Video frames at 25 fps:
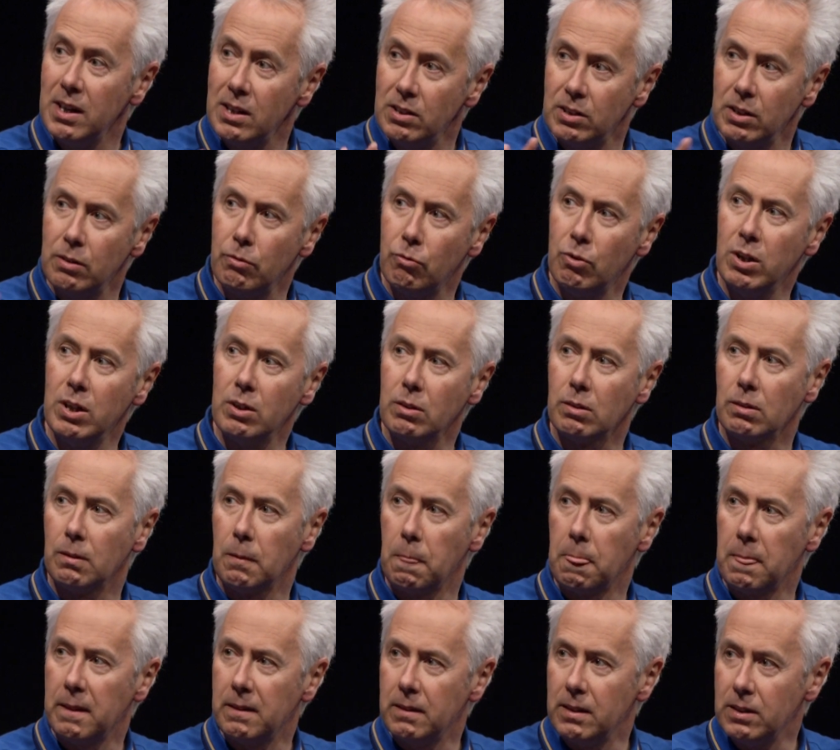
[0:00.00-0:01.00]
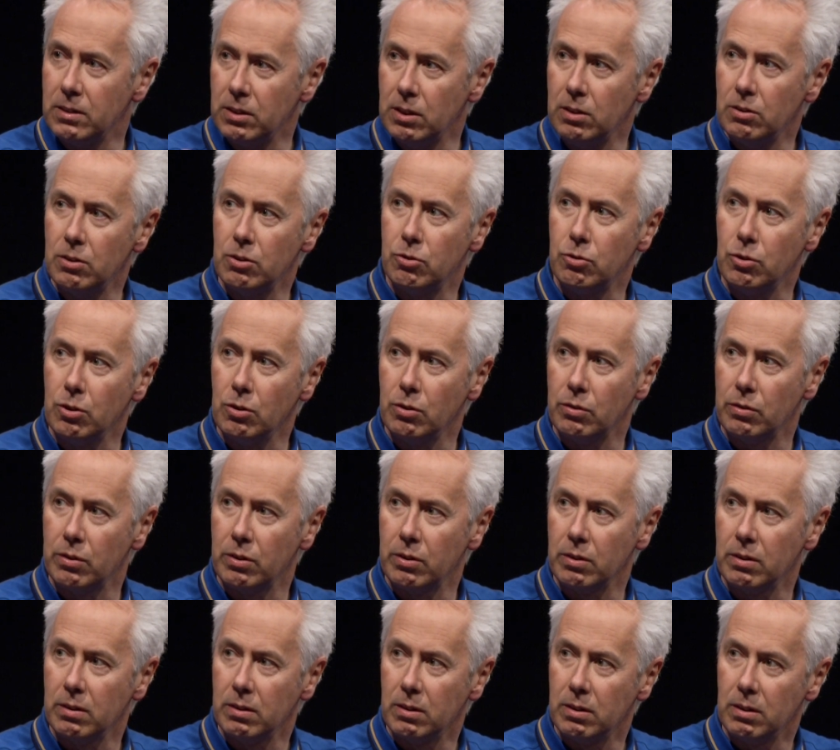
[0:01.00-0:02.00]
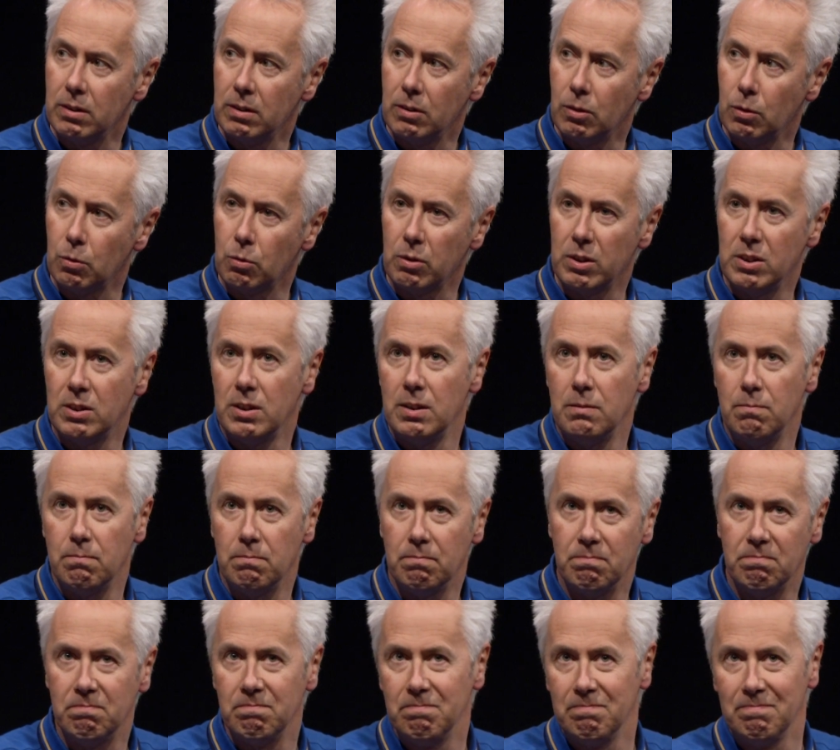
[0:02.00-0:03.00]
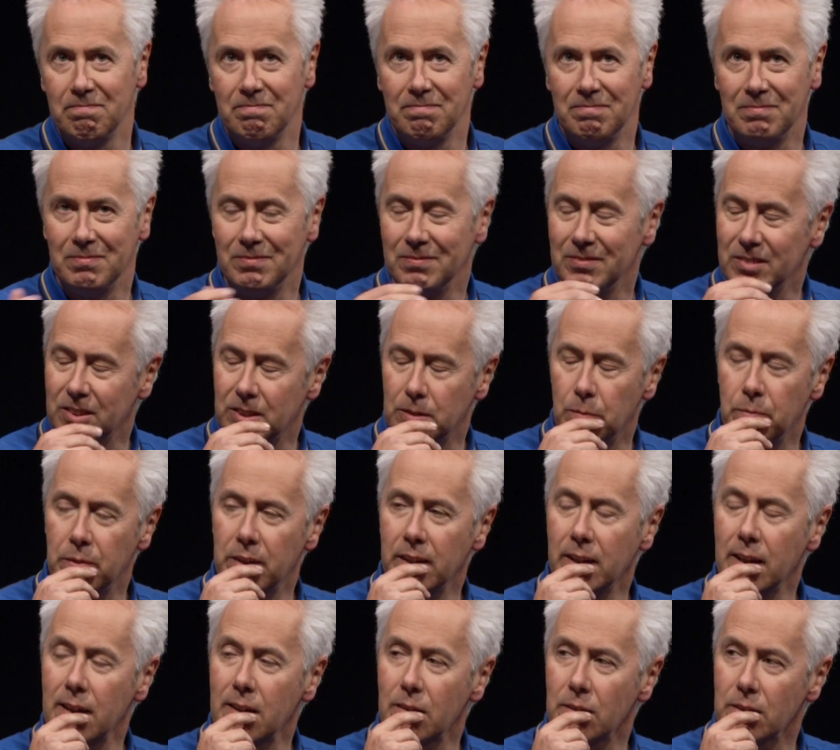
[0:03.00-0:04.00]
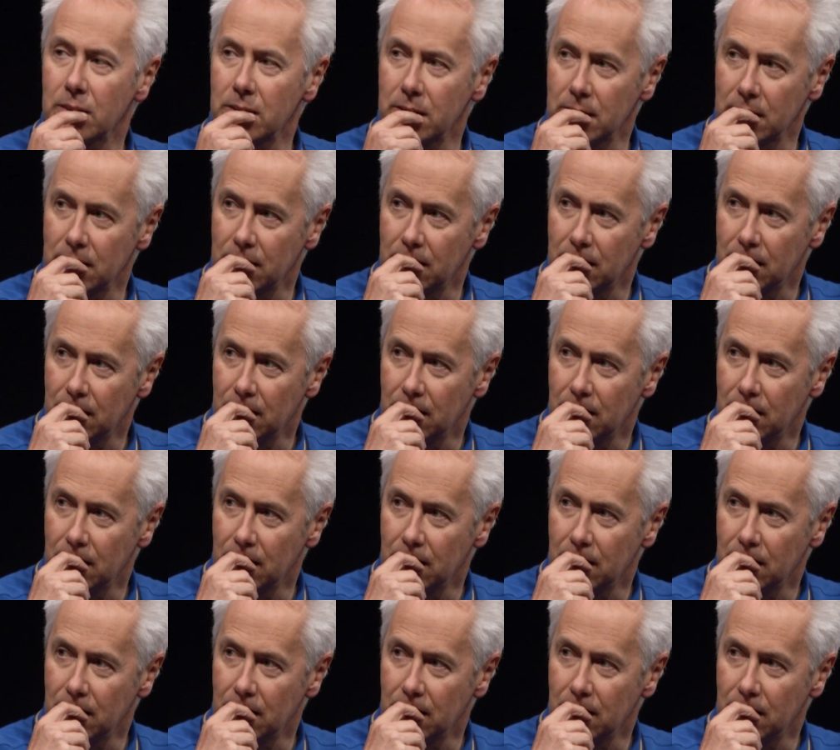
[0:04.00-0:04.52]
Is it real? Is it the truth? Or is it something else?